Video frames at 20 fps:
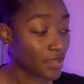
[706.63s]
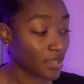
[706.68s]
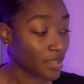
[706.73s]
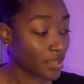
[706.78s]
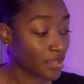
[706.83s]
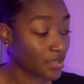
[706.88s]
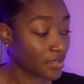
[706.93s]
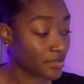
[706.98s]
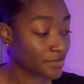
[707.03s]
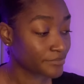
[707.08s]

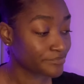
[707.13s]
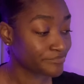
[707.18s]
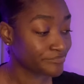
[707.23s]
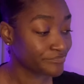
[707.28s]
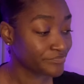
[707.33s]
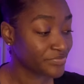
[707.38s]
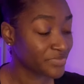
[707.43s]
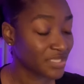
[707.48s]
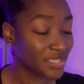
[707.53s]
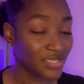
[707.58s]
Um,
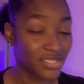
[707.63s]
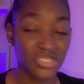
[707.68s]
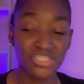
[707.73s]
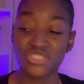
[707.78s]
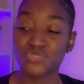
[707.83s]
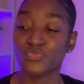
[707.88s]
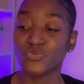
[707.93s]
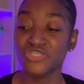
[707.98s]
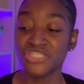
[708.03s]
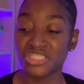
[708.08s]
cause
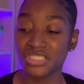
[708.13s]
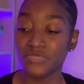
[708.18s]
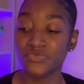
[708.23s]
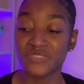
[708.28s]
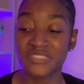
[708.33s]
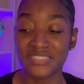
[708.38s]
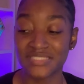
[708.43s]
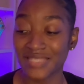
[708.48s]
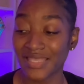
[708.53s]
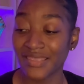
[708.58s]
what she
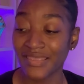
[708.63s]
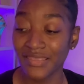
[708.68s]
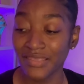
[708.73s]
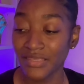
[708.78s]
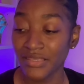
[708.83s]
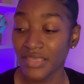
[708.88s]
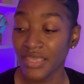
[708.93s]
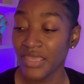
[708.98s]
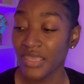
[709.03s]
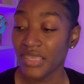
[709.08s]
was
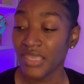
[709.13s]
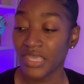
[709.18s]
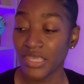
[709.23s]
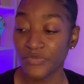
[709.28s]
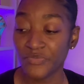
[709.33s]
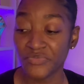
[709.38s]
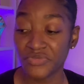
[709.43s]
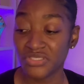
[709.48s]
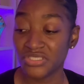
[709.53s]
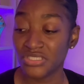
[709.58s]
saying,
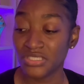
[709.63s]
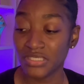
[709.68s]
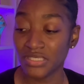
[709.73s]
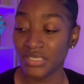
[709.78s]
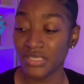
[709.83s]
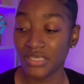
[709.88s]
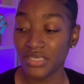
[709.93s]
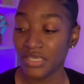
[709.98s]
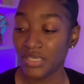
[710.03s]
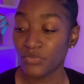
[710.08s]
it, it
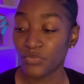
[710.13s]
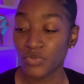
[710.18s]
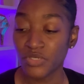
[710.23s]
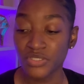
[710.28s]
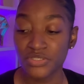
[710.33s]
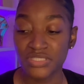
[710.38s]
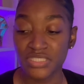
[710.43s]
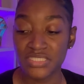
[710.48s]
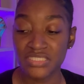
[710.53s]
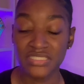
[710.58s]

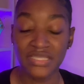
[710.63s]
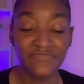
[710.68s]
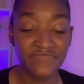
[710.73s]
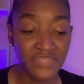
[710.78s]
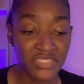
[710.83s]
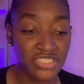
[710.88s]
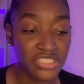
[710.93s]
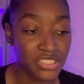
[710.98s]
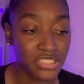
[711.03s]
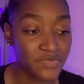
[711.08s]
what the stuff
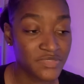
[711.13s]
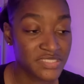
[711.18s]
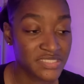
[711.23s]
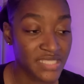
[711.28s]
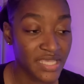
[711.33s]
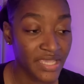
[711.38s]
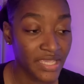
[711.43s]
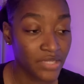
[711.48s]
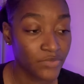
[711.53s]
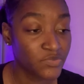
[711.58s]
that she was
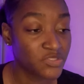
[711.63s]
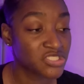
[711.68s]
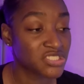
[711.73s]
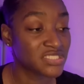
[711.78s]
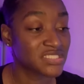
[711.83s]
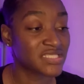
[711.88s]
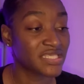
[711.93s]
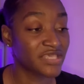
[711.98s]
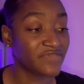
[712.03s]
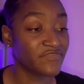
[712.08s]
saying was
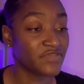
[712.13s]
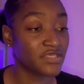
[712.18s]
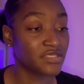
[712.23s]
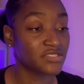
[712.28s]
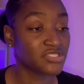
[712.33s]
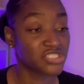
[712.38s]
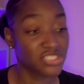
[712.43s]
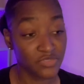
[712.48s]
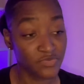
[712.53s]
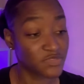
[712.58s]
just giving,
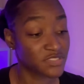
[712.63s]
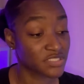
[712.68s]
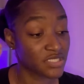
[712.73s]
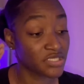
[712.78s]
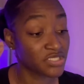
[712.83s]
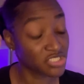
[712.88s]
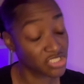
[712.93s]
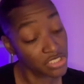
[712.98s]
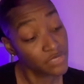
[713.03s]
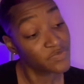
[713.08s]
she was,
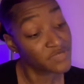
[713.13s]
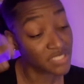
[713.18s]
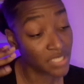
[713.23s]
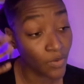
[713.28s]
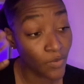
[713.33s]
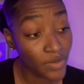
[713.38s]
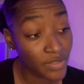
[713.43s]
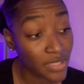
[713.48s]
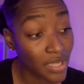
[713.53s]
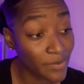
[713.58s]
she was
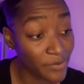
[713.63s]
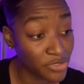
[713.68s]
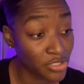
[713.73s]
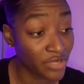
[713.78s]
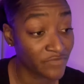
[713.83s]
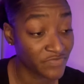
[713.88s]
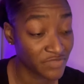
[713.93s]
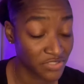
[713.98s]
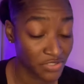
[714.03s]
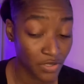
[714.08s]
going, coming
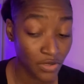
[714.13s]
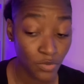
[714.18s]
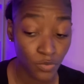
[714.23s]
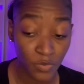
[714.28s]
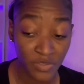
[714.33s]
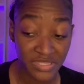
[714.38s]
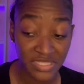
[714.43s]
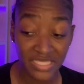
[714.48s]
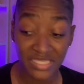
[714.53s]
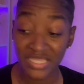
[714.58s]
off the dome
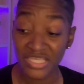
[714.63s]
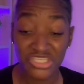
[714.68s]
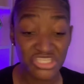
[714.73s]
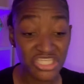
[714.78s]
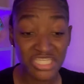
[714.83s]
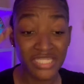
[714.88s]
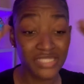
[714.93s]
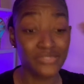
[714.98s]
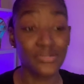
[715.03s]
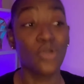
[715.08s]
with it and she
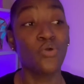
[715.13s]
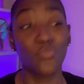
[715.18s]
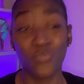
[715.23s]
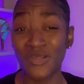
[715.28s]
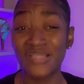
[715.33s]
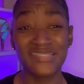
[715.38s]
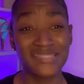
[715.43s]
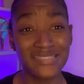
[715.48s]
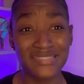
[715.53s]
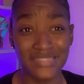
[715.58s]
didn't know
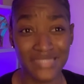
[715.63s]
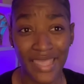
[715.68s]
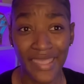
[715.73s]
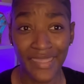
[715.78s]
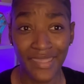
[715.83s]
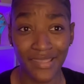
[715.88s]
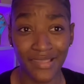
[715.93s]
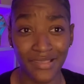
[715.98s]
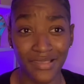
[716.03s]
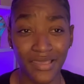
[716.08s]
what to
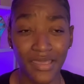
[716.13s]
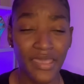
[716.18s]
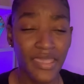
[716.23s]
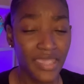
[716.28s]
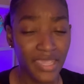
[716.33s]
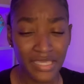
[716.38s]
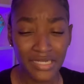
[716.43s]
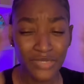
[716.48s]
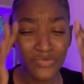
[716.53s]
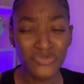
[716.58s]
say.
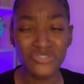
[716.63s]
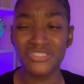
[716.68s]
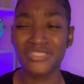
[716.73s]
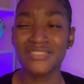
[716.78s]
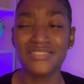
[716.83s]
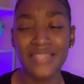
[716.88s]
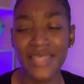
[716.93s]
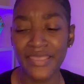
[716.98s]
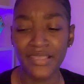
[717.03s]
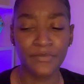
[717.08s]
And it was just
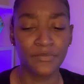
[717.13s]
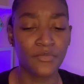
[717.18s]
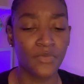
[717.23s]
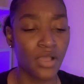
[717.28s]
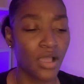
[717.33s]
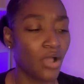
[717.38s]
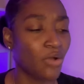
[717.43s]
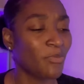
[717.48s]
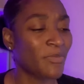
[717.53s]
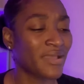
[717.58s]
like,
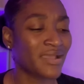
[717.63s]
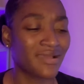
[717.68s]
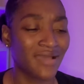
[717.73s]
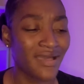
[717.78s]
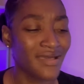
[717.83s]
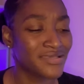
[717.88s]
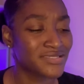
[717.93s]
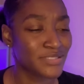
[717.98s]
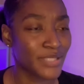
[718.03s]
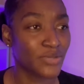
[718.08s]
oh my
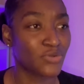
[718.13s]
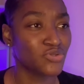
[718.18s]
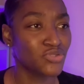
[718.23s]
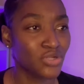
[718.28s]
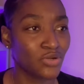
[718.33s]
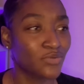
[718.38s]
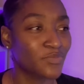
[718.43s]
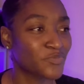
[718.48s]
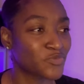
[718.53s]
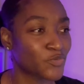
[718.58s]
gosh, like, you
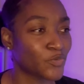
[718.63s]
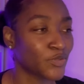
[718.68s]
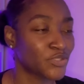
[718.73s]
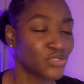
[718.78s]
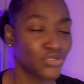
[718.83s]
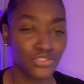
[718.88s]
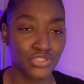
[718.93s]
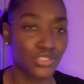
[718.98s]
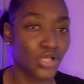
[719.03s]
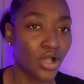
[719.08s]
know, when
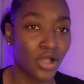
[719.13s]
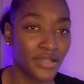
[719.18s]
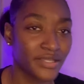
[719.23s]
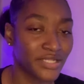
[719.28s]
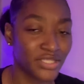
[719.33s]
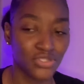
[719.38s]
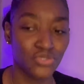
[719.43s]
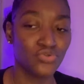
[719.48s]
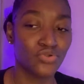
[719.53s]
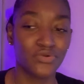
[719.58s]
you're talking
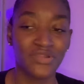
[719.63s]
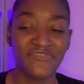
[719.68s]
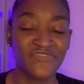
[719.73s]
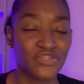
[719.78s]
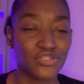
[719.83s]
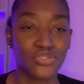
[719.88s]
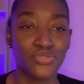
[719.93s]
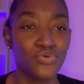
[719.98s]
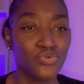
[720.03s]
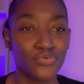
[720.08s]
and you don't
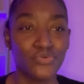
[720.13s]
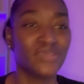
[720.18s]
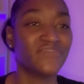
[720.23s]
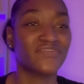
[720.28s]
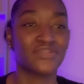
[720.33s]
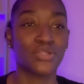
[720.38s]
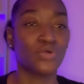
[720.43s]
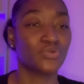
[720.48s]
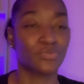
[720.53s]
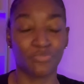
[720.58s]
even, you don't even
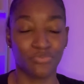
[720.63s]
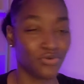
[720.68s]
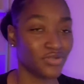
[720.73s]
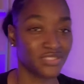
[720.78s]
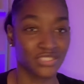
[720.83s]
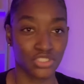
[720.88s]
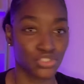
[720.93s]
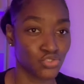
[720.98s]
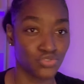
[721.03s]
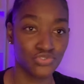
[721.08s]
know the point
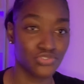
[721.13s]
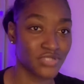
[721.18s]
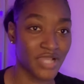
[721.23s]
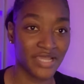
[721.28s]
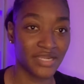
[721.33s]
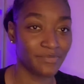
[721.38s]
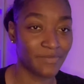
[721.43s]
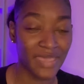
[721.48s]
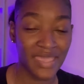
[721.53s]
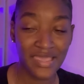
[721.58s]
that you're trying
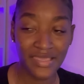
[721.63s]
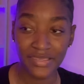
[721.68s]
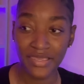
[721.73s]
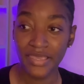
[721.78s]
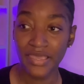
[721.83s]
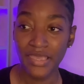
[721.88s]
to make,